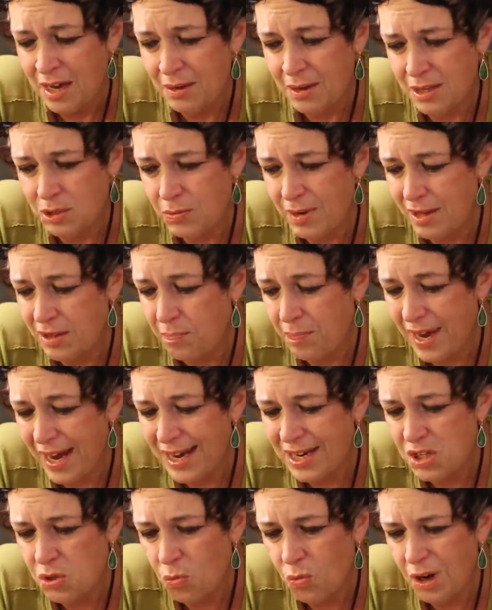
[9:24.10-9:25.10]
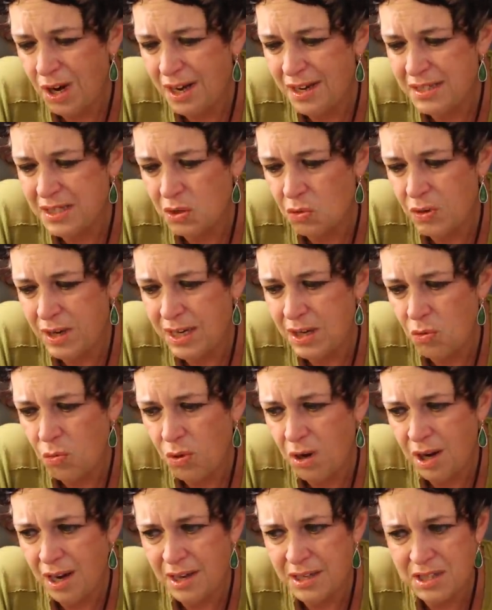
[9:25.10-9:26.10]
because we have the page of wands the queen of
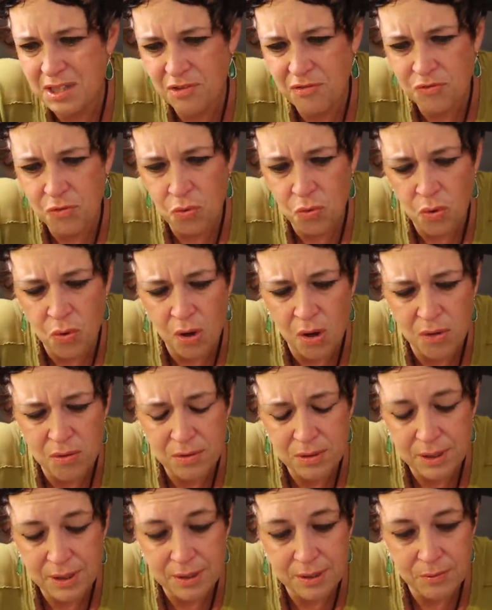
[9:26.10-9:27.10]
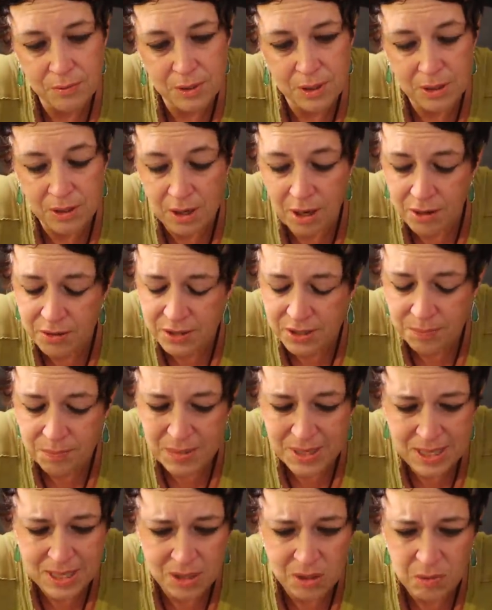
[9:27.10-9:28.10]
wands the fool could also
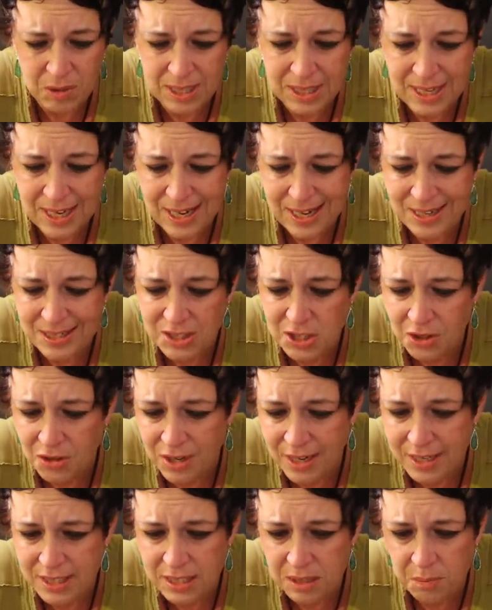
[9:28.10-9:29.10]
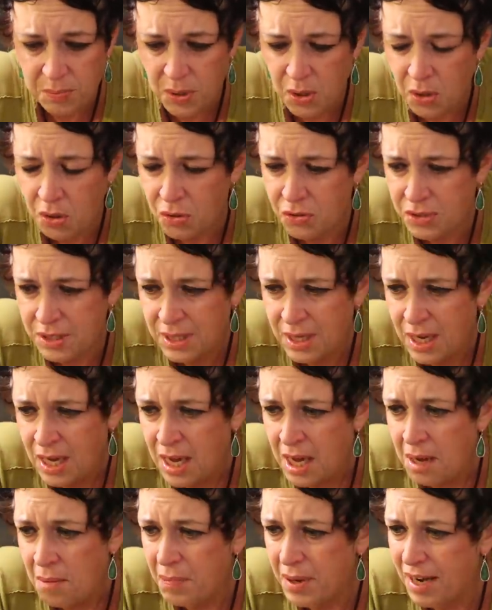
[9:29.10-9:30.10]
be dealing with a Cancer, I suppose.
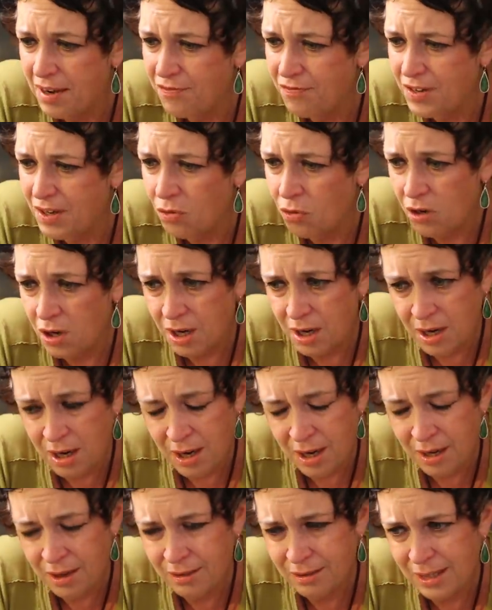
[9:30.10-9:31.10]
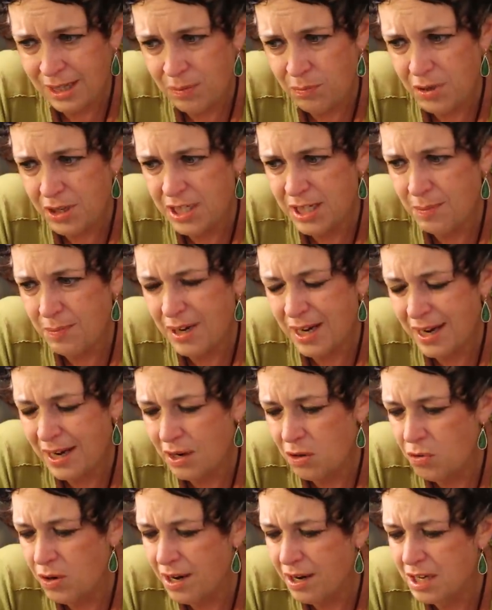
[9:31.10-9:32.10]
But I feel or uh, Libra, Gemini,
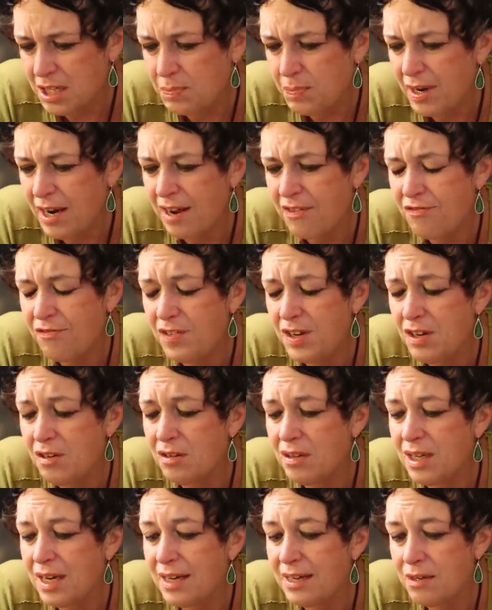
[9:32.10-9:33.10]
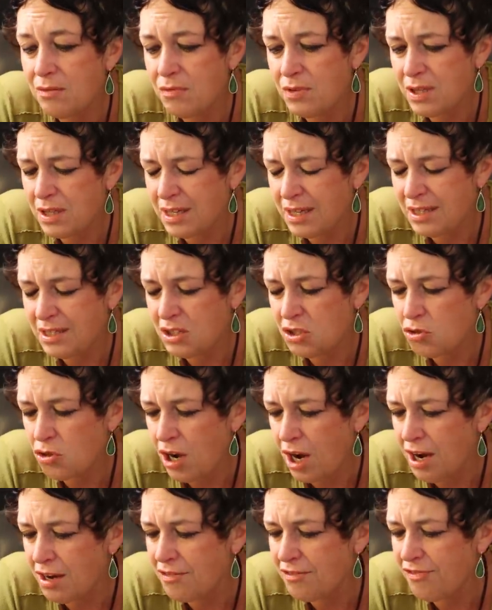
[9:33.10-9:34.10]
Aquarius. But I feel like it's
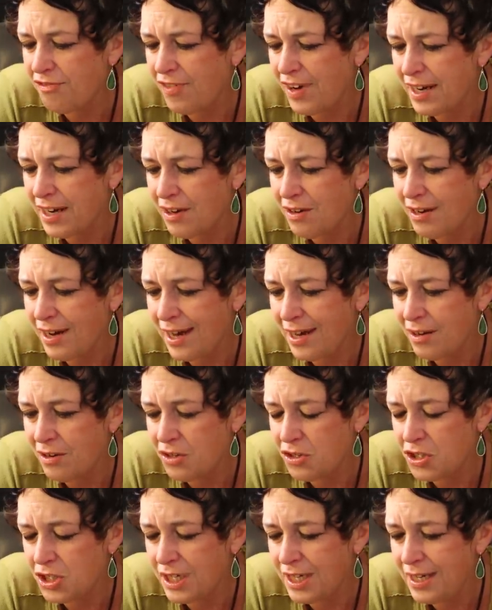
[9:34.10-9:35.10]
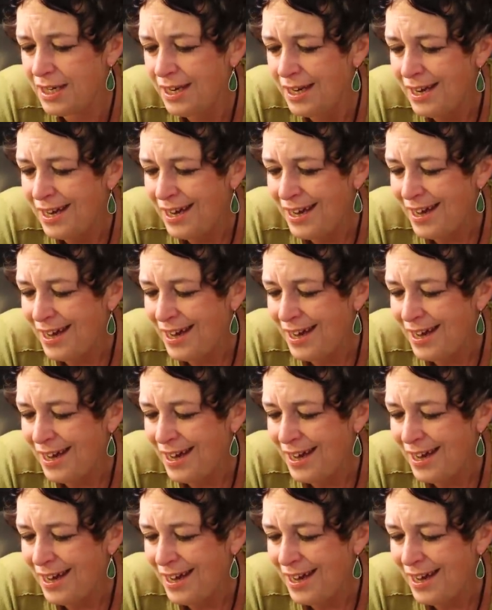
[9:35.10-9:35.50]
strong fire energy.